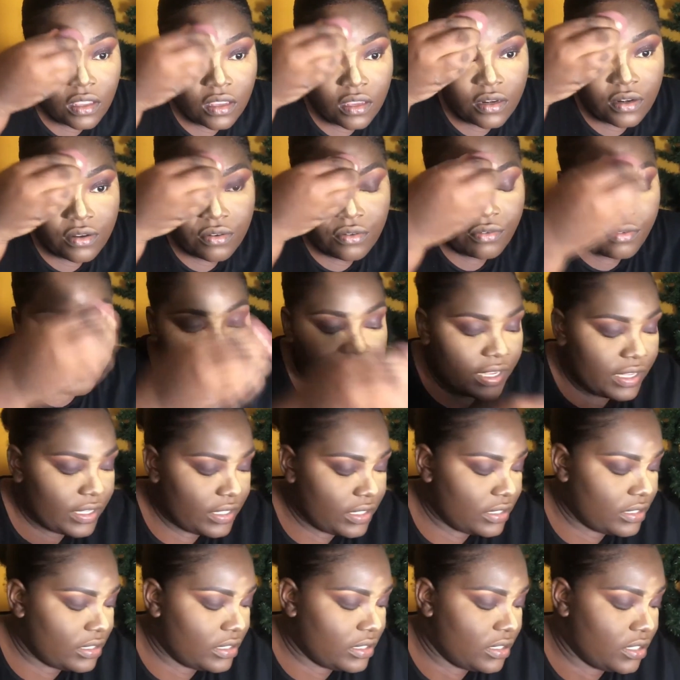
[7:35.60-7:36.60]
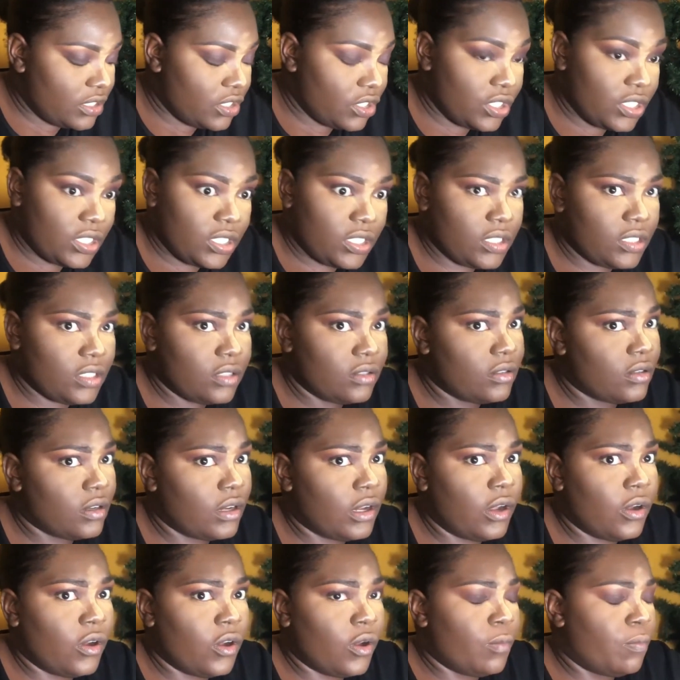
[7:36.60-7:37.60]
the rates just
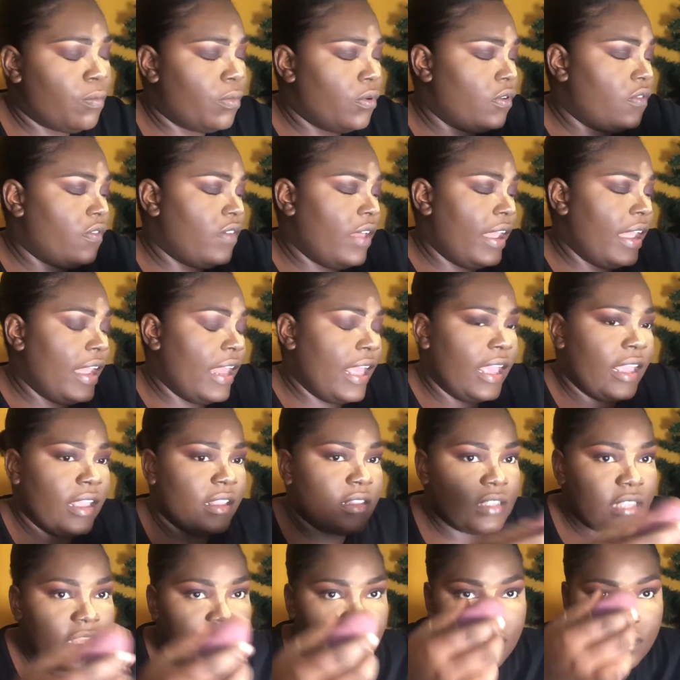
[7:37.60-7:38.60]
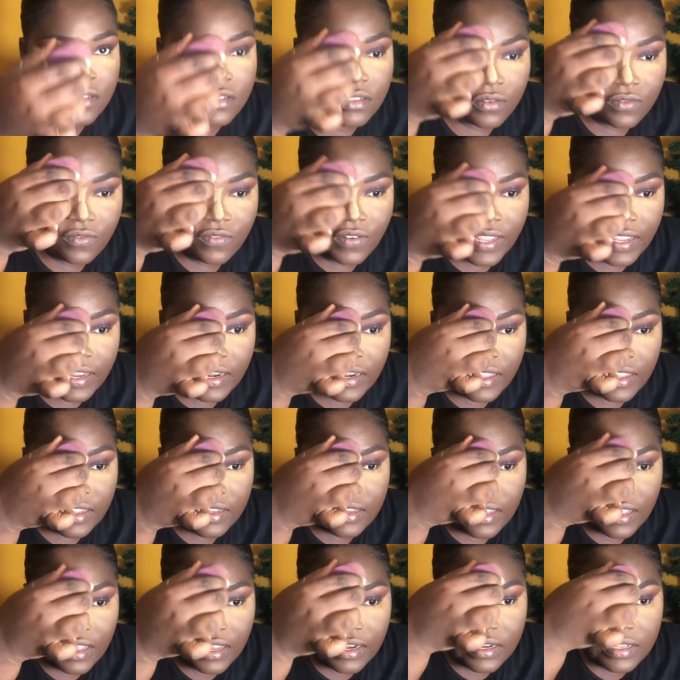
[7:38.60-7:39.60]
go up overnight and stuff like that,
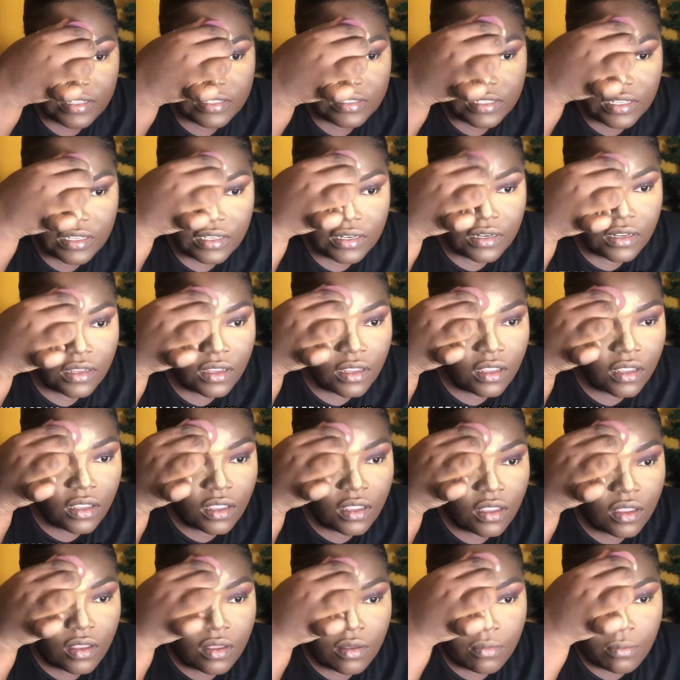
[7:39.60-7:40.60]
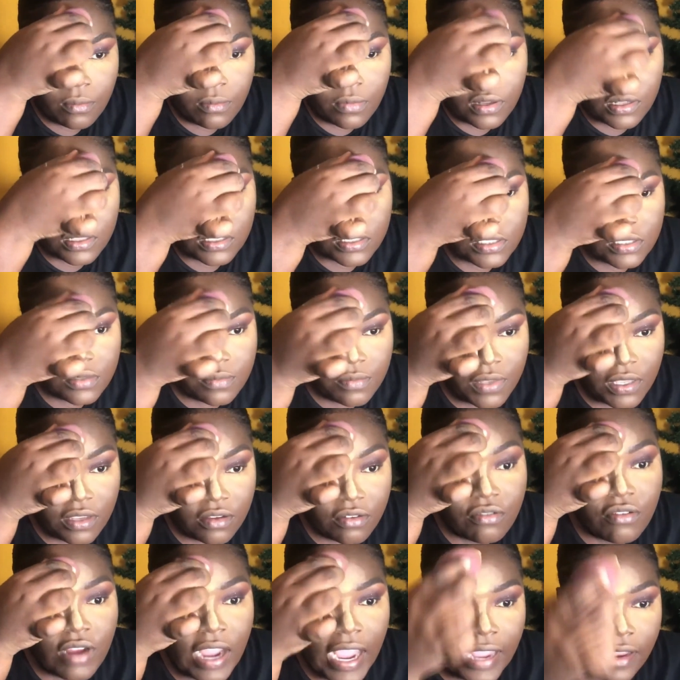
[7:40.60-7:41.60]
you understand? But to me
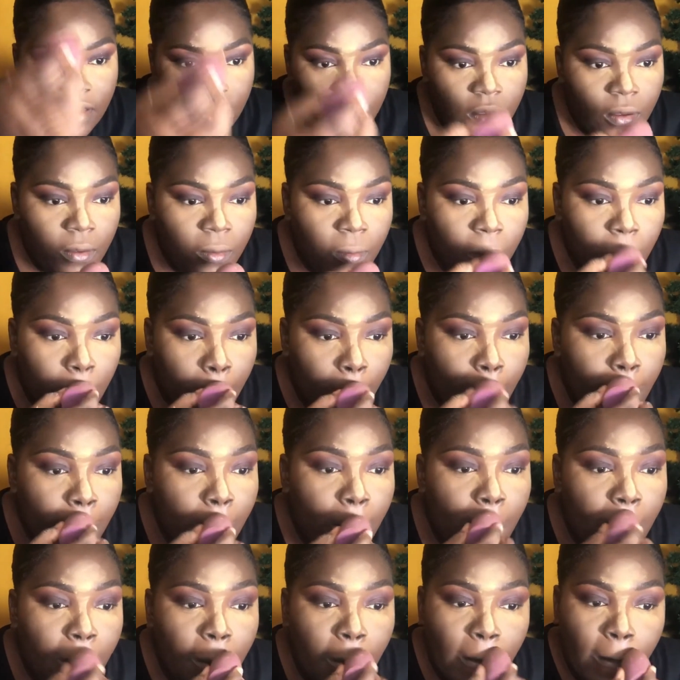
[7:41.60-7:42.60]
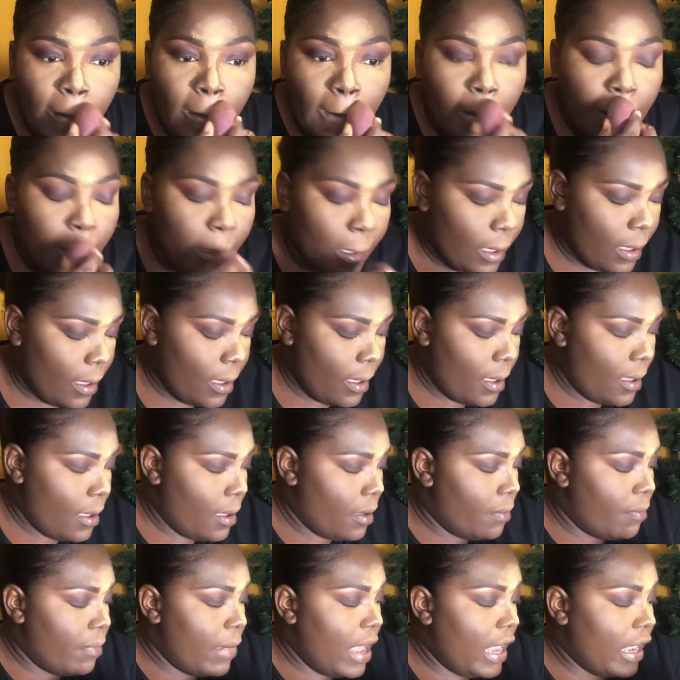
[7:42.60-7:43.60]
right now,
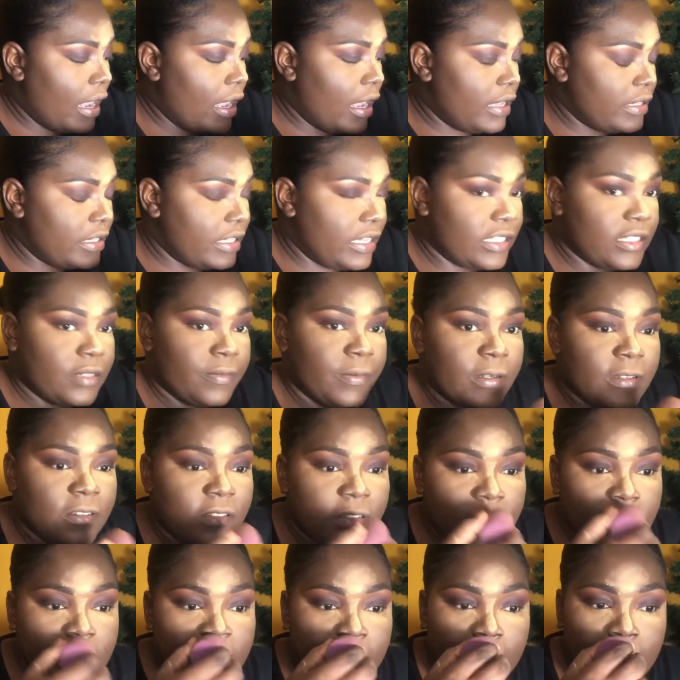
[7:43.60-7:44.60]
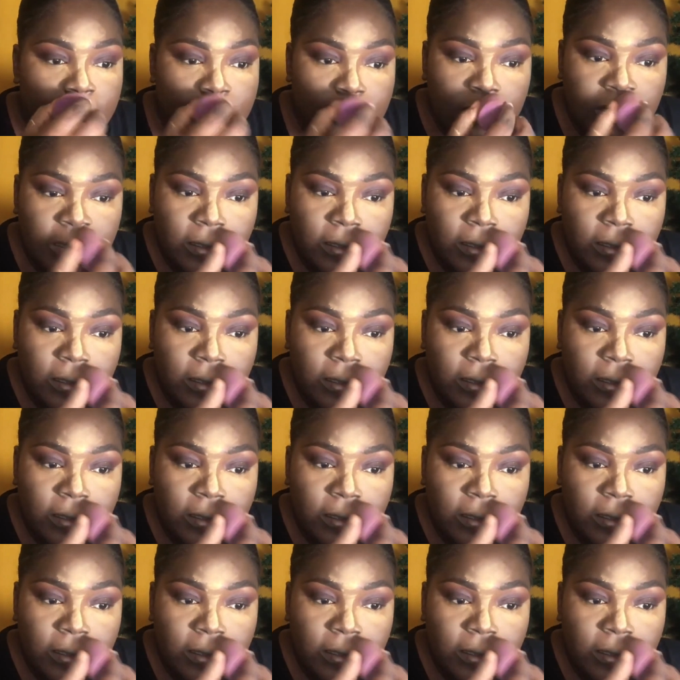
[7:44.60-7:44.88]
My Cart Express is it.